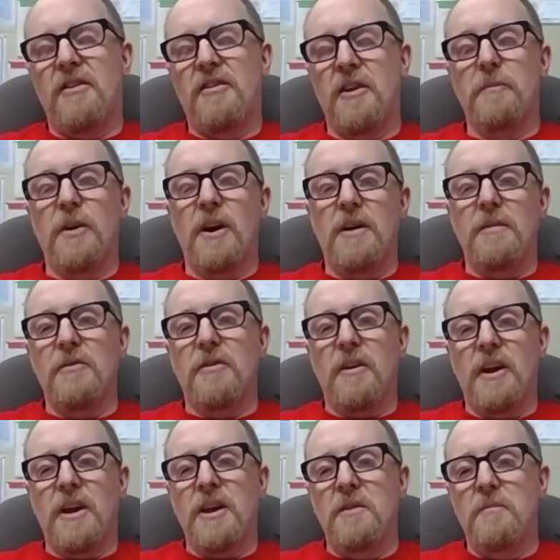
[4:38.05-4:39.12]
sometimes
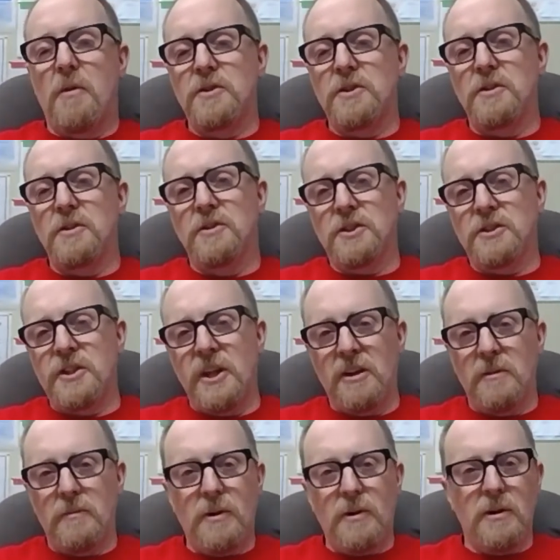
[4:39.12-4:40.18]
I get emotional just
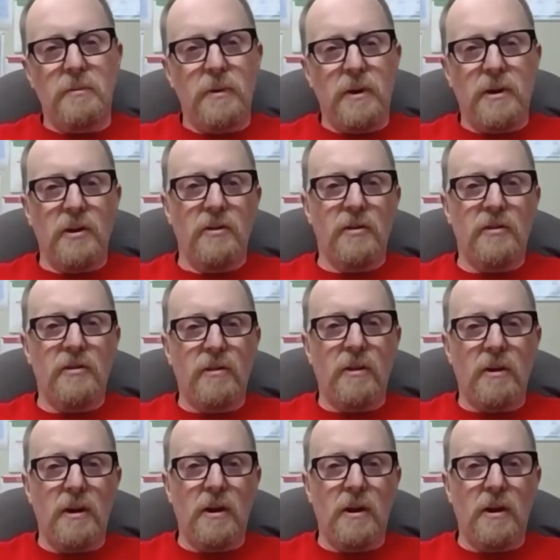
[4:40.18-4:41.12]
thinking about it because